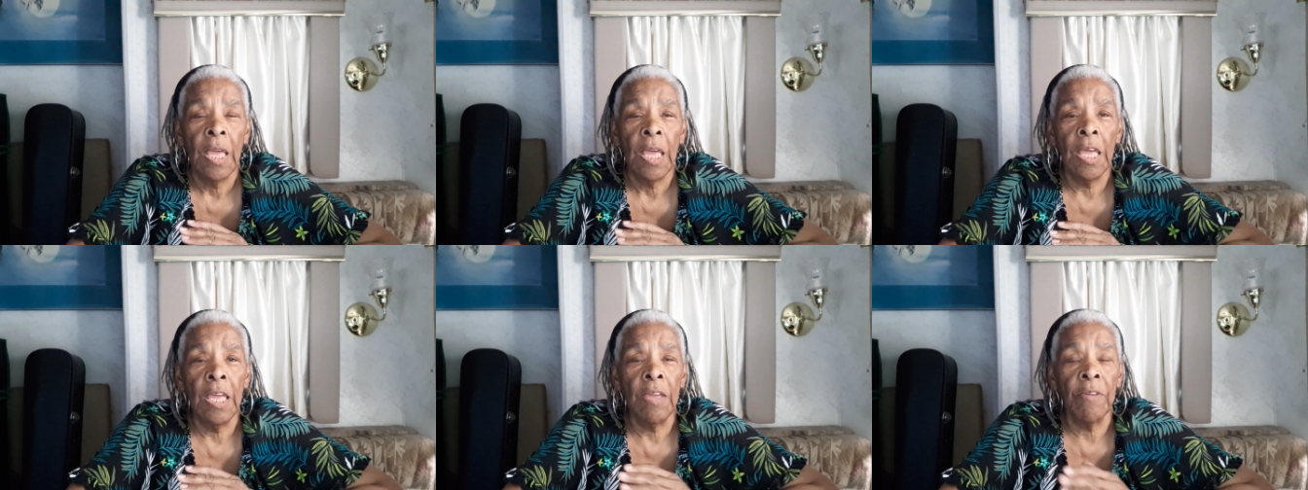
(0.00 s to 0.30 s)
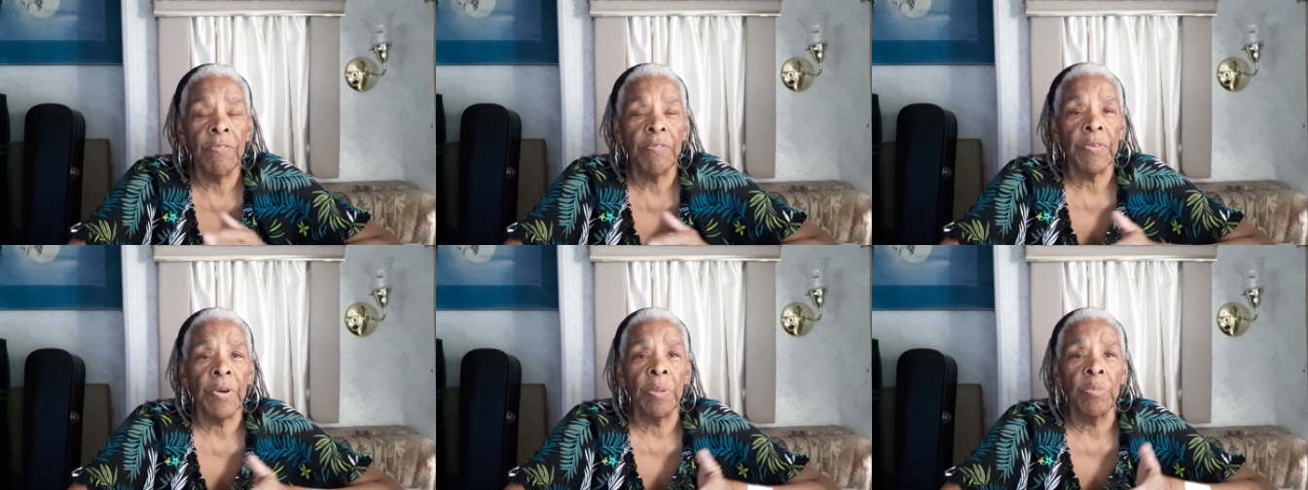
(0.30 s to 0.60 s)

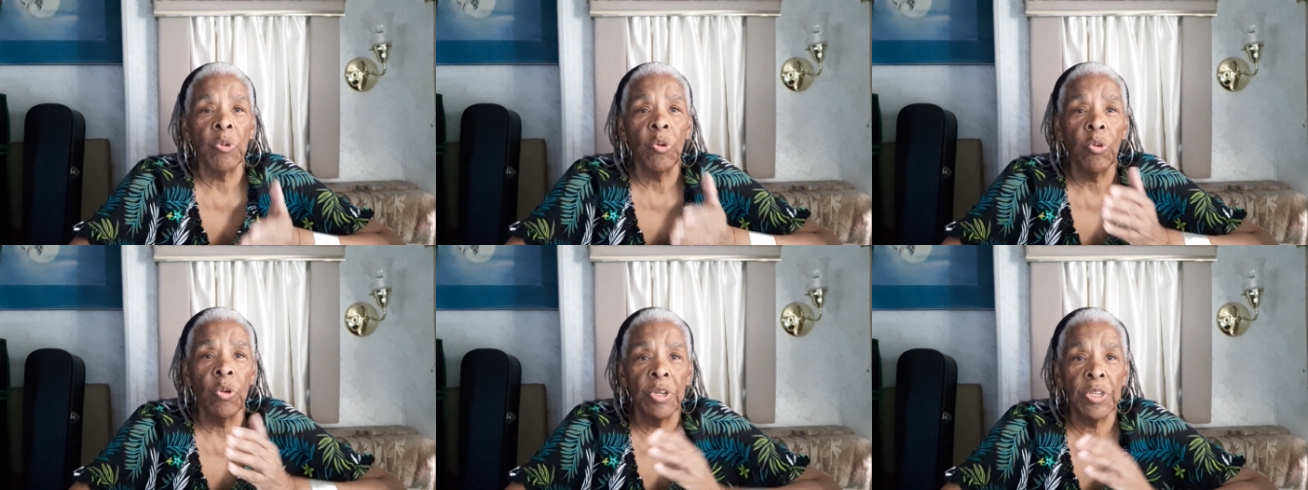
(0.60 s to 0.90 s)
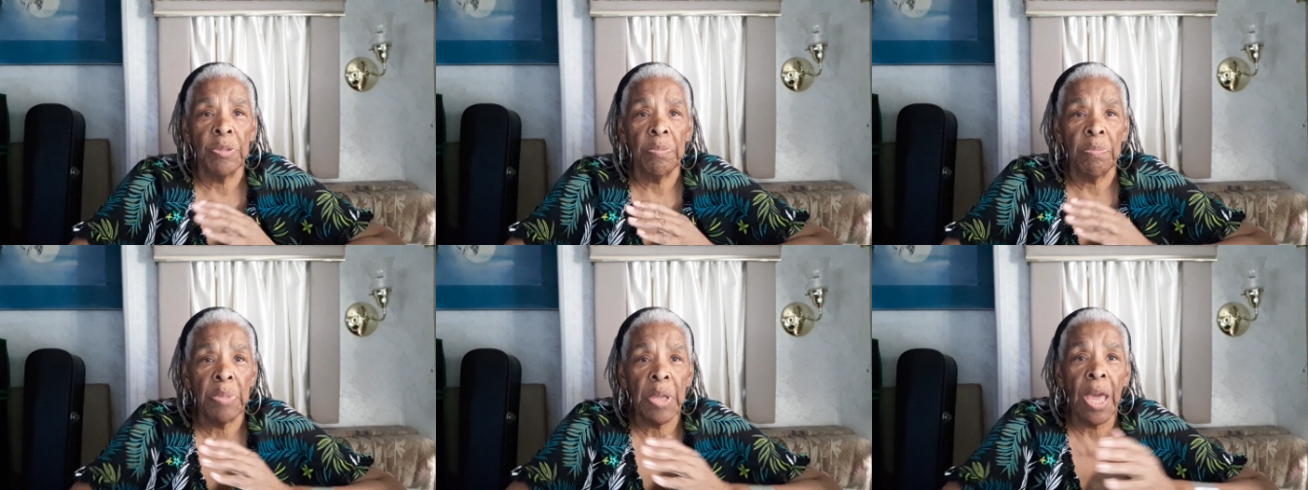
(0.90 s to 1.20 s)
If I'm going
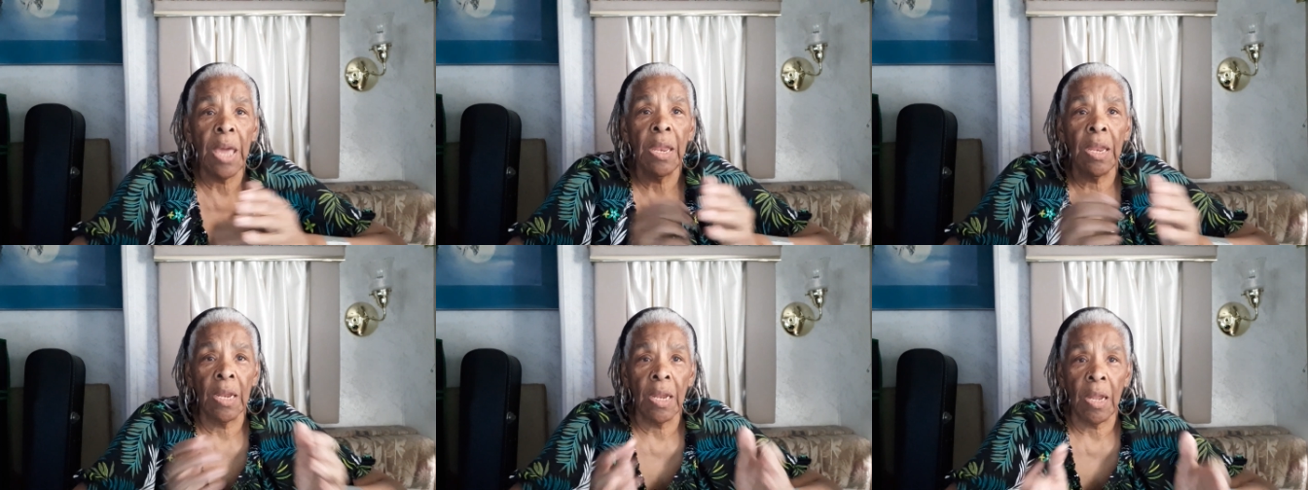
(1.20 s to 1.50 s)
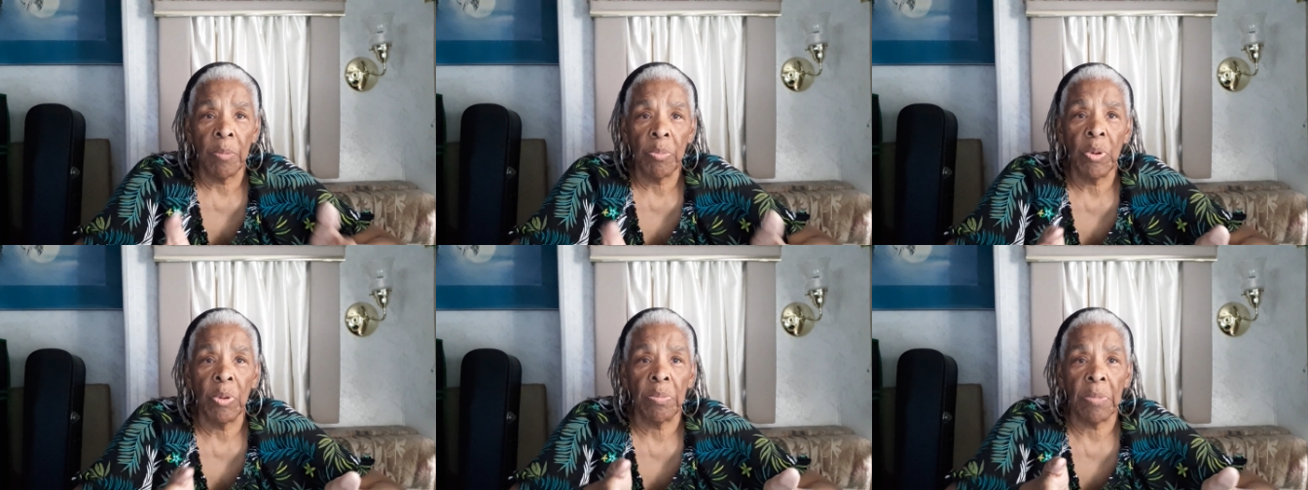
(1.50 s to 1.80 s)
to bed and
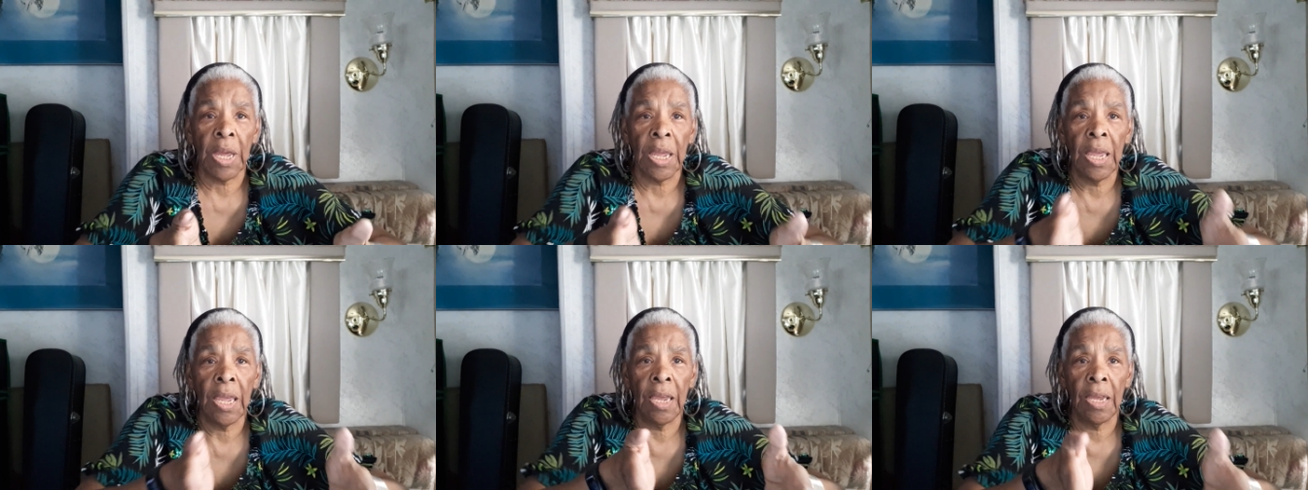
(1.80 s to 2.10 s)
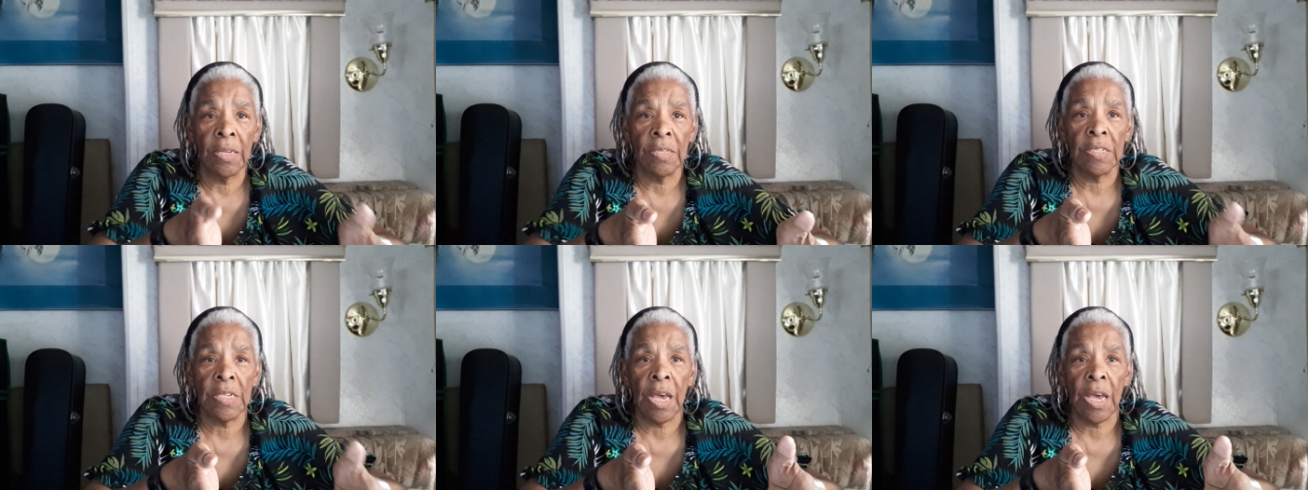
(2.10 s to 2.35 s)
I put my hands